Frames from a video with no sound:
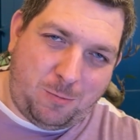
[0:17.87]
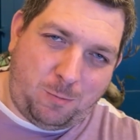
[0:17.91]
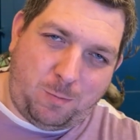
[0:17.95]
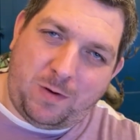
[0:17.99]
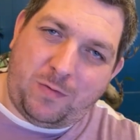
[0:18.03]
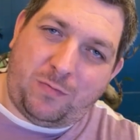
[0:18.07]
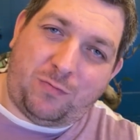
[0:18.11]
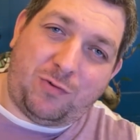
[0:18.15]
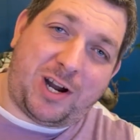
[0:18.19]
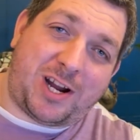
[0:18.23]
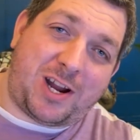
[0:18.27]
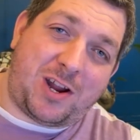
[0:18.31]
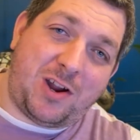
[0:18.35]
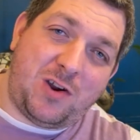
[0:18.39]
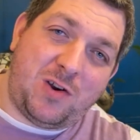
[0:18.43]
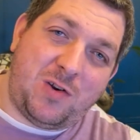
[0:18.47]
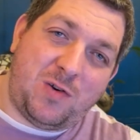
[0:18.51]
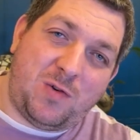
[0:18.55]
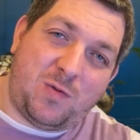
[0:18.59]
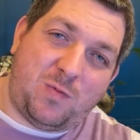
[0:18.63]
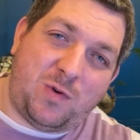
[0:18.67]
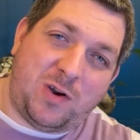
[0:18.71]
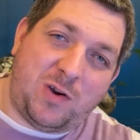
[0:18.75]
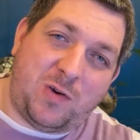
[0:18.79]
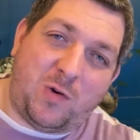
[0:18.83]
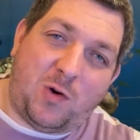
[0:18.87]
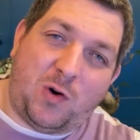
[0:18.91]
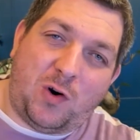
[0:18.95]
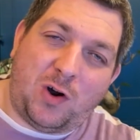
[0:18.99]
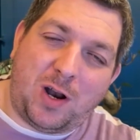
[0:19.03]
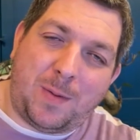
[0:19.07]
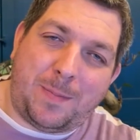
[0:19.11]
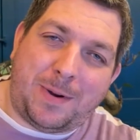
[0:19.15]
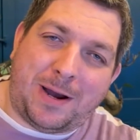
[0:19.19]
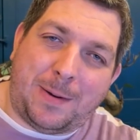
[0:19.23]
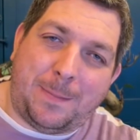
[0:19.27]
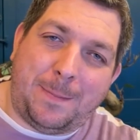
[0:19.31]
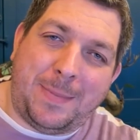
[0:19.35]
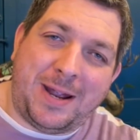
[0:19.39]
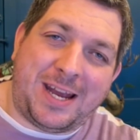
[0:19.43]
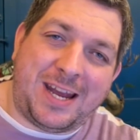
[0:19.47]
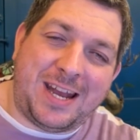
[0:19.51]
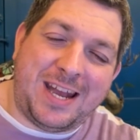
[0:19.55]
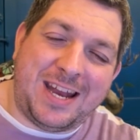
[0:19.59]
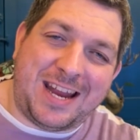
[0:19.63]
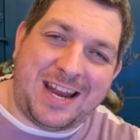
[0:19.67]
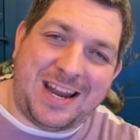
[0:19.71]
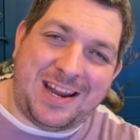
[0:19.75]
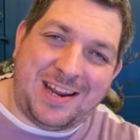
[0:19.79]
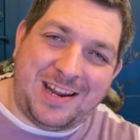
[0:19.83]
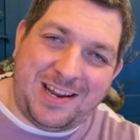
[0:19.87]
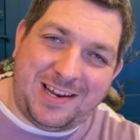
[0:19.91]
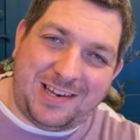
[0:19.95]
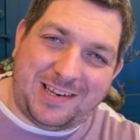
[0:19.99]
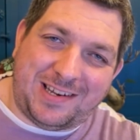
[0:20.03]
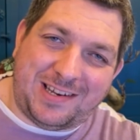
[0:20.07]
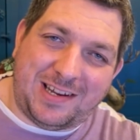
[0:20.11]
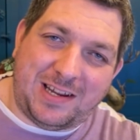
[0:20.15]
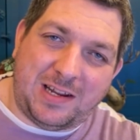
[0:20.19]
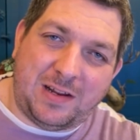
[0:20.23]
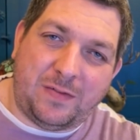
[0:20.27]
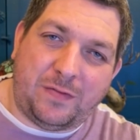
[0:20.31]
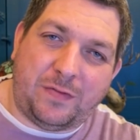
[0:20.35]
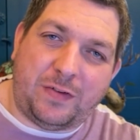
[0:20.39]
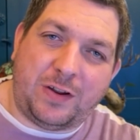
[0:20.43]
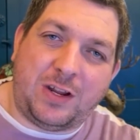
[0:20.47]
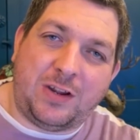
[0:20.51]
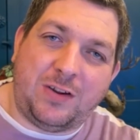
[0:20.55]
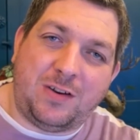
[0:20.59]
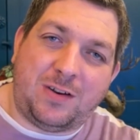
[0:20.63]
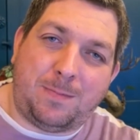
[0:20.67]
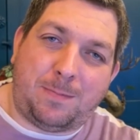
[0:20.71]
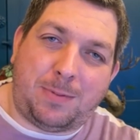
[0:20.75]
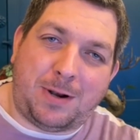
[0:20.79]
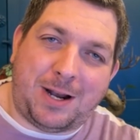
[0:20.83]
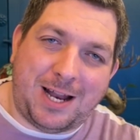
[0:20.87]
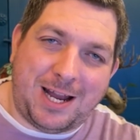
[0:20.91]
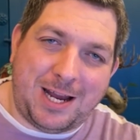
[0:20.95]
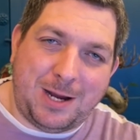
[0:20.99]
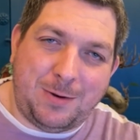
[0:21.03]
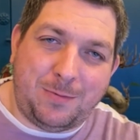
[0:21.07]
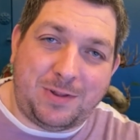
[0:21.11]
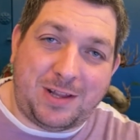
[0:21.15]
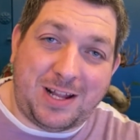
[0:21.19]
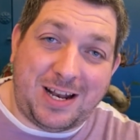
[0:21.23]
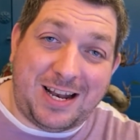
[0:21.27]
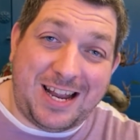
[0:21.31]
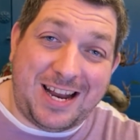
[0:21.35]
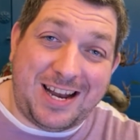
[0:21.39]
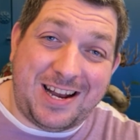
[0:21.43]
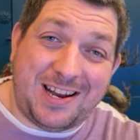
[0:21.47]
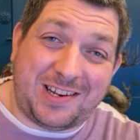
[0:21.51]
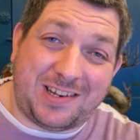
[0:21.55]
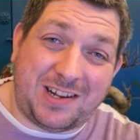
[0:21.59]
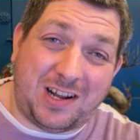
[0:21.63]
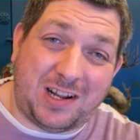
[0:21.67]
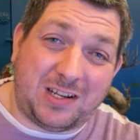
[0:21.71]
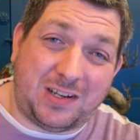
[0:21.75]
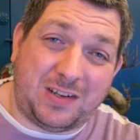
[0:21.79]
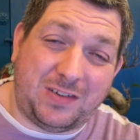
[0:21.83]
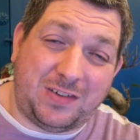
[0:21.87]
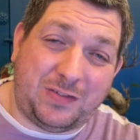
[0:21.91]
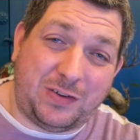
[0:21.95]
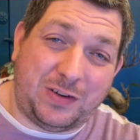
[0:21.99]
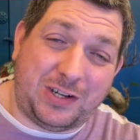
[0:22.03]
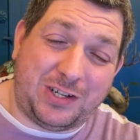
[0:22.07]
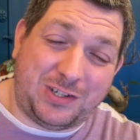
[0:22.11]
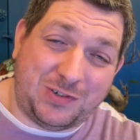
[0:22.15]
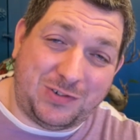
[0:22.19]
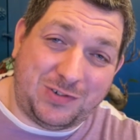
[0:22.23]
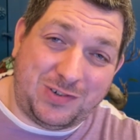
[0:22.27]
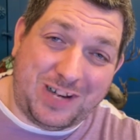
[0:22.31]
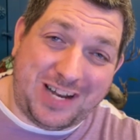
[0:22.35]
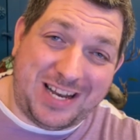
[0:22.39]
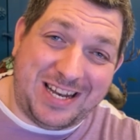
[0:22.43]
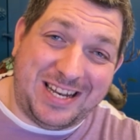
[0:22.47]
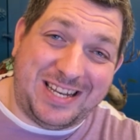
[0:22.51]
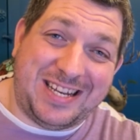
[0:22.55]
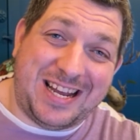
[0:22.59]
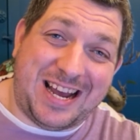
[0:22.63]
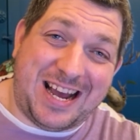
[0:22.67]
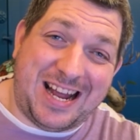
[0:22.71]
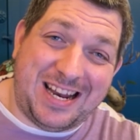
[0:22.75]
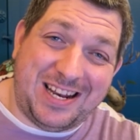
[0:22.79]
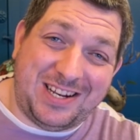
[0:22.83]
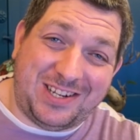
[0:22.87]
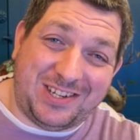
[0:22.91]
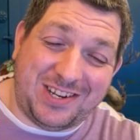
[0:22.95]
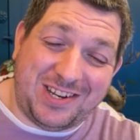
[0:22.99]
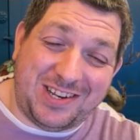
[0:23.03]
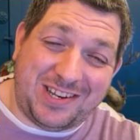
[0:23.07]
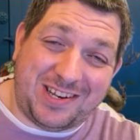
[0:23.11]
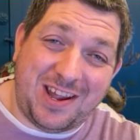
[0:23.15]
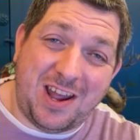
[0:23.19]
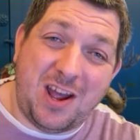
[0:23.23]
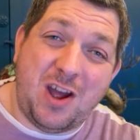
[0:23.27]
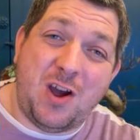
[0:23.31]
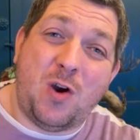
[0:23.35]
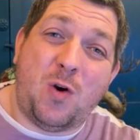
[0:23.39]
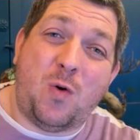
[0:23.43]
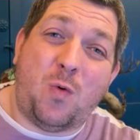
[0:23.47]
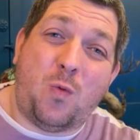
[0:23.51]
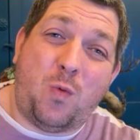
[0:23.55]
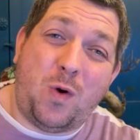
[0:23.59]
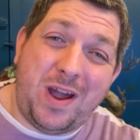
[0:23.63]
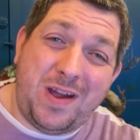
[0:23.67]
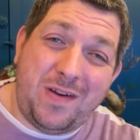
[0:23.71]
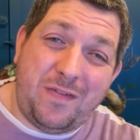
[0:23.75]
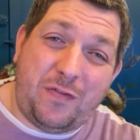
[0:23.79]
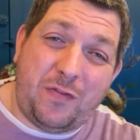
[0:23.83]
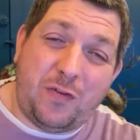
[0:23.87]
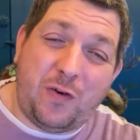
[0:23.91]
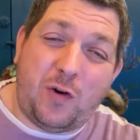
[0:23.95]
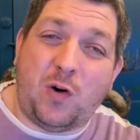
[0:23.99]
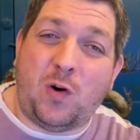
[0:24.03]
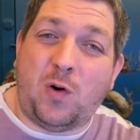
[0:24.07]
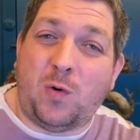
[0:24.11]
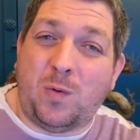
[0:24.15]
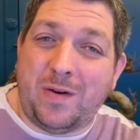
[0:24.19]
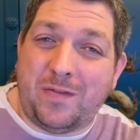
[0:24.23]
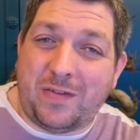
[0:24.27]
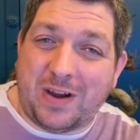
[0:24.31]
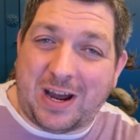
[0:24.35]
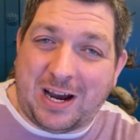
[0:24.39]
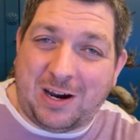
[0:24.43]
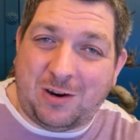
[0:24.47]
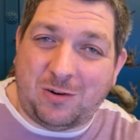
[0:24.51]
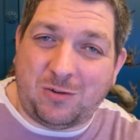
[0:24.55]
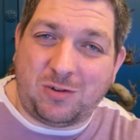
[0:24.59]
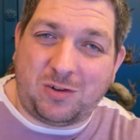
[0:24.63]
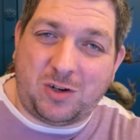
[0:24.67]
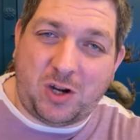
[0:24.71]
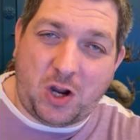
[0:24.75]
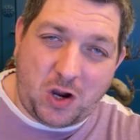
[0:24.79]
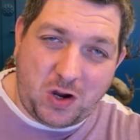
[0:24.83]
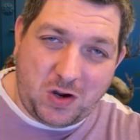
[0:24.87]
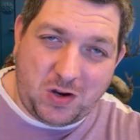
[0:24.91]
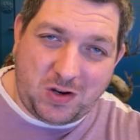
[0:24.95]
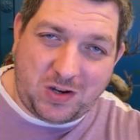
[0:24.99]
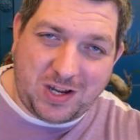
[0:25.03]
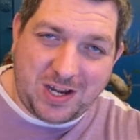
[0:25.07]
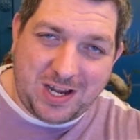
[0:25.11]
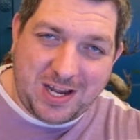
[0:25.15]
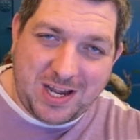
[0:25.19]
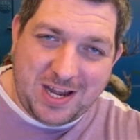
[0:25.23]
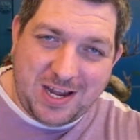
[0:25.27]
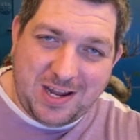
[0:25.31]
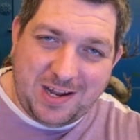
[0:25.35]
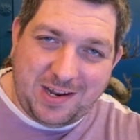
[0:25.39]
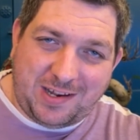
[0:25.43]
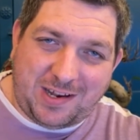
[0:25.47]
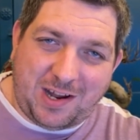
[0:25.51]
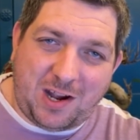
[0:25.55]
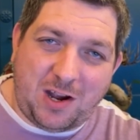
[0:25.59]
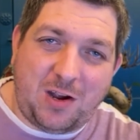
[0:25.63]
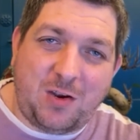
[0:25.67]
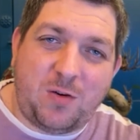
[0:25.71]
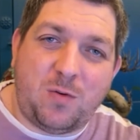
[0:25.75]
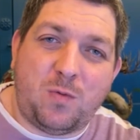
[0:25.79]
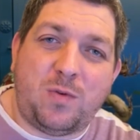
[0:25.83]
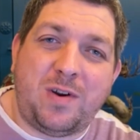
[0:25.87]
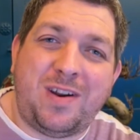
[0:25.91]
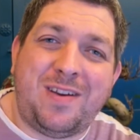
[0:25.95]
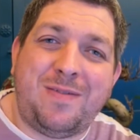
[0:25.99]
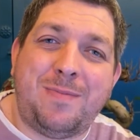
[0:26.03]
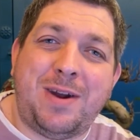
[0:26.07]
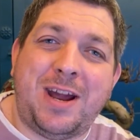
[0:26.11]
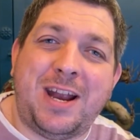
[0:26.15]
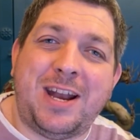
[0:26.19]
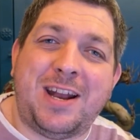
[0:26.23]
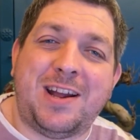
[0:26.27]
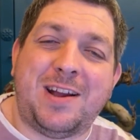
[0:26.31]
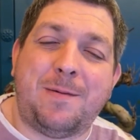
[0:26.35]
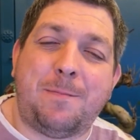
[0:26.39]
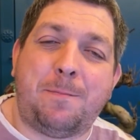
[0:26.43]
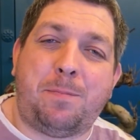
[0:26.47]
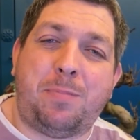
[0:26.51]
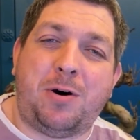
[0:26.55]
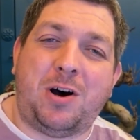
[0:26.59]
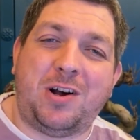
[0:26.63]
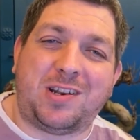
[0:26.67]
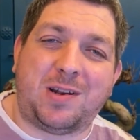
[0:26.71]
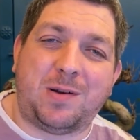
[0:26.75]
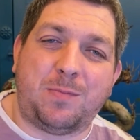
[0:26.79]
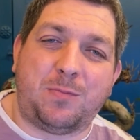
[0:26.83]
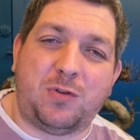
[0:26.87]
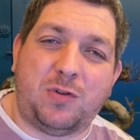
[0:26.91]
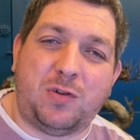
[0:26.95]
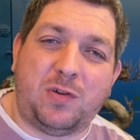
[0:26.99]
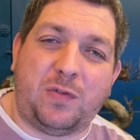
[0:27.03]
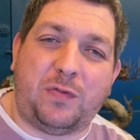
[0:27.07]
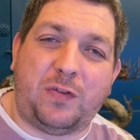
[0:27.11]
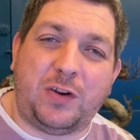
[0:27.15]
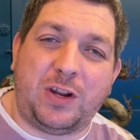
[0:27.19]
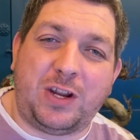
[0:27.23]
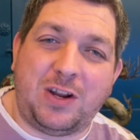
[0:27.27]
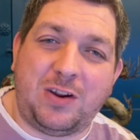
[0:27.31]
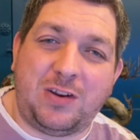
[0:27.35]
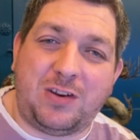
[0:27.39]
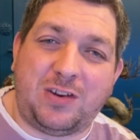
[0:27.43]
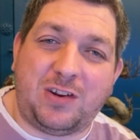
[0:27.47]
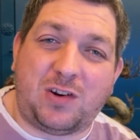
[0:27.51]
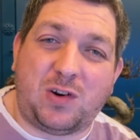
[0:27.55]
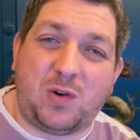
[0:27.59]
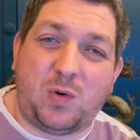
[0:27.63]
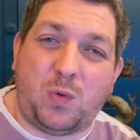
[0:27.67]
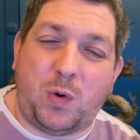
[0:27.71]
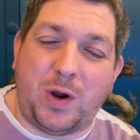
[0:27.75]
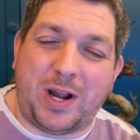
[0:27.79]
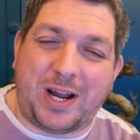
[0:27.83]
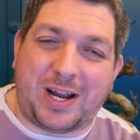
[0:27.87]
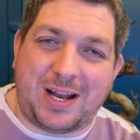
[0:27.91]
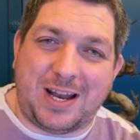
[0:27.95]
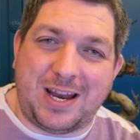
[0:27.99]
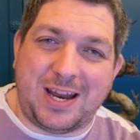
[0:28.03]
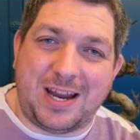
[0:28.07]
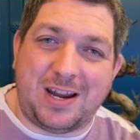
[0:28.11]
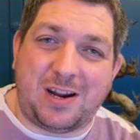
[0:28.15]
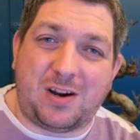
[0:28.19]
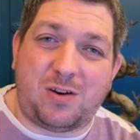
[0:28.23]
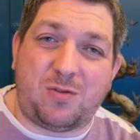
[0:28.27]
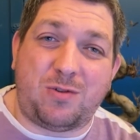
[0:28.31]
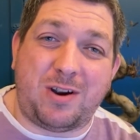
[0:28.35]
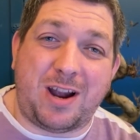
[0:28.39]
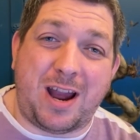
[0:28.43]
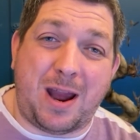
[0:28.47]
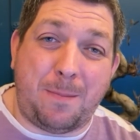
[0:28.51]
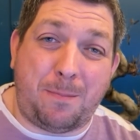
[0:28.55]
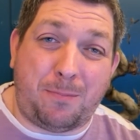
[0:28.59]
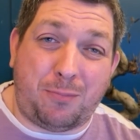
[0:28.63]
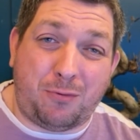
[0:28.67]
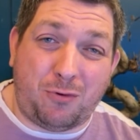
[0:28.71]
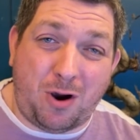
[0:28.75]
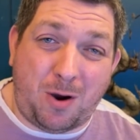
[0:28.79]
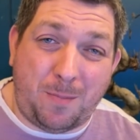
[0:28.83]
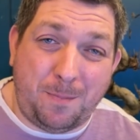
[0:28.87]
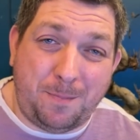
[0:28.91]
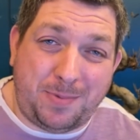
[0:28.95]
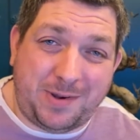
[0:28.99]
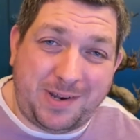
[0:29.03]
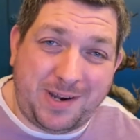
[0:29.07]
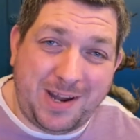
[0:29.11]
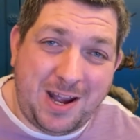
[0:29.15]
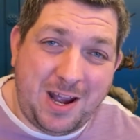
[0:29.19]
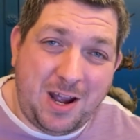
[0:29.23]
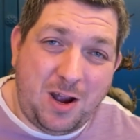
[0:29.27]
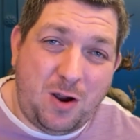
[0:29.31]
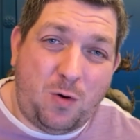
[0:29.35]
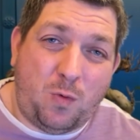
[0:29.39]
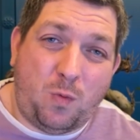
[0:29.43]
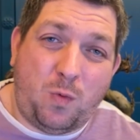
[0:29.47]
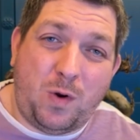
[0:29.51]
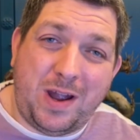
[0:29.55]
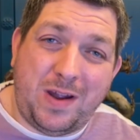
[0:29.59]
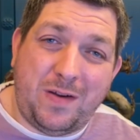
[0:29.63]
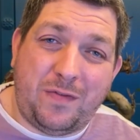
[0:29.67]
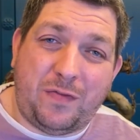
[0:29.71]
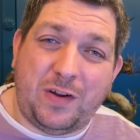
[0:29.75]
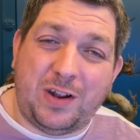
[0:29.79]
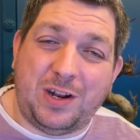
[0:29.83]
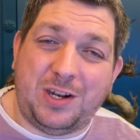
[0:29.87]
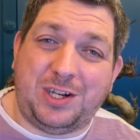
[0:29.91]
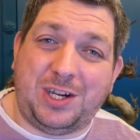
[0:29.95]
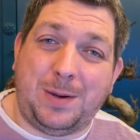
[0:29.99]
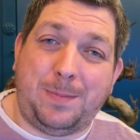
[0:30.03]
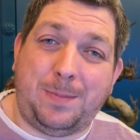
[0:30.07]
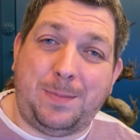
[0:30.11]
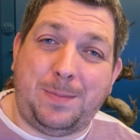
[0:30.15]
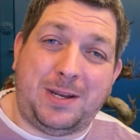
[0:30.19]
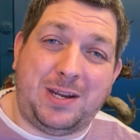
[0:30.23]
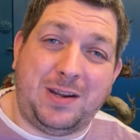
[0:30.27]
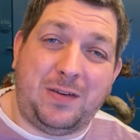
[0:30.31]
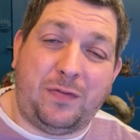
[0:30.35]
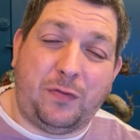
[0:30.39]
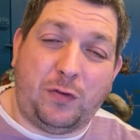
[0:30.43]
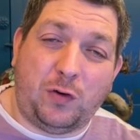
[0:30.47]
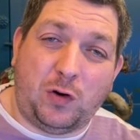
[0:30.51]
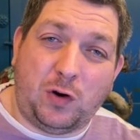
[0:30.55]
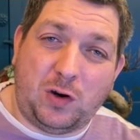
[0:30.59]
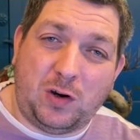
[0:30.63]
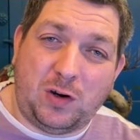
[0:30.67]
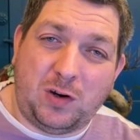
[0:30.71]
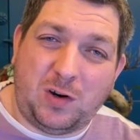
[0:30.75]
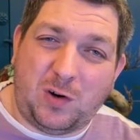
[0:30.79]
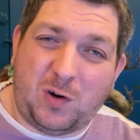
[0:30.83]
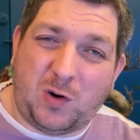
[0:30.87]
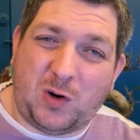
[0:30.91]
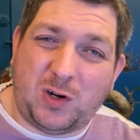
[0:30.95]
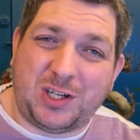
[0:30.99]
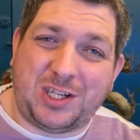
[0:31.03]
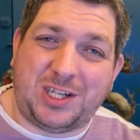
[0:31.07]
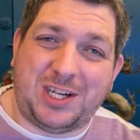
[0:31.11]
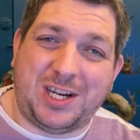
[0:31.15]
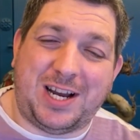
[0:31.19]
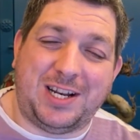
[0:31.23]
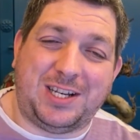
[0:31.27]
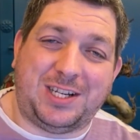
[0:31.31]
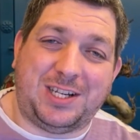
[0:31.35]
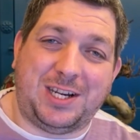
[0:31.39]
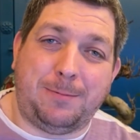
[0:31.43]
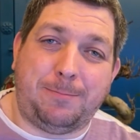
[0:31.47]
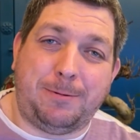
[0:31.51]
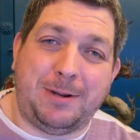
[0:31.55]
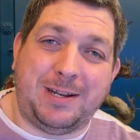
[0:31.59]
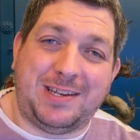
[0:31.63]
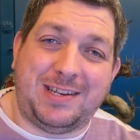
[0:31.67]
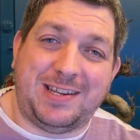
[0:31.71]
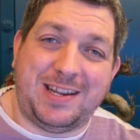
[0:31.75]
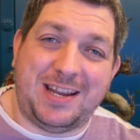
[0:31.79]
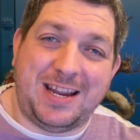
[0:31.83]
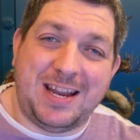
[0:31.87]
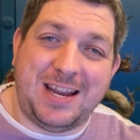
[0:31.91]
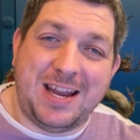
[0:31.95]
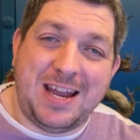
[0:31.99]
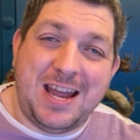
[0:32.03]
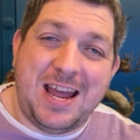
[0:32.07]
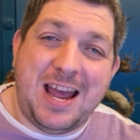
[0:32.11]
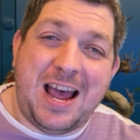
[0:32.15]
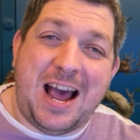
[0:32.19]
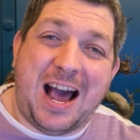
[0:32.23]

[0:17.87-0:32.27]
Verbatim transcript: With Riku, we're all about making it easy for you to play with the latest artificial intelligence with or without code so we've made it possible for you to quickly create prompts with GPT-4 or ChatGPT